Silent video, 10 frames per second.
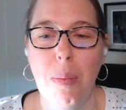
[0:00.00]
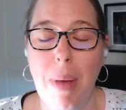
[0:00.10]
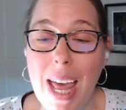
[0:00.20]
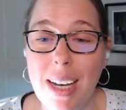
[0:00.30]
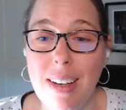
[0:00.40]

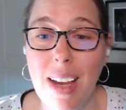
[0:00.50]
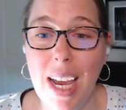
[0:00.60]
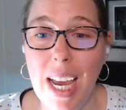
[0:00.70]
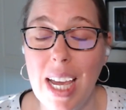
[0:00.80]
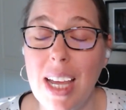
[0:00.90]
bend
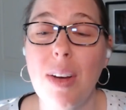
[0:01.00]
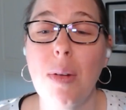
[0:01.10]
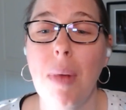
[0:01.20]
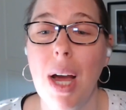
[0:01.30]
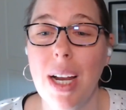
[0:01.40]

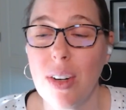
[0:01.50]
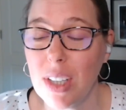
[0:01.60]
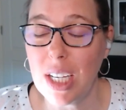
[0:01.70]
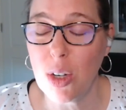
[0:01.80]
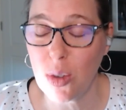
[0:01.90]
and
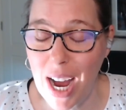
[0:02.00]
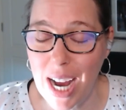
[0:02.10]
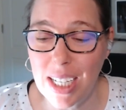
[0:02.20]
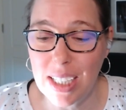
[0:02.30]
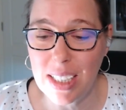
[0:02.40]
minorly
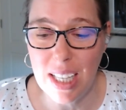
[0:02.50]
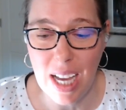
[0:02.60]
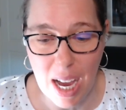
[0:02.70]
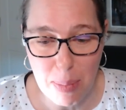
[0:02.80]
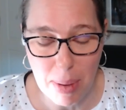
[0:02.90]
crack the
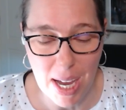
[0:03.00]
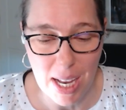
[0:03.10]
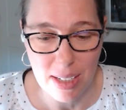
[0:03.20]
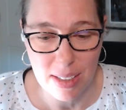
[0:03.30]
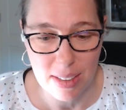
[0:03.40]

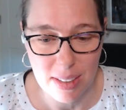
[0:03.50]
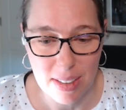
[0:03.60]
iPad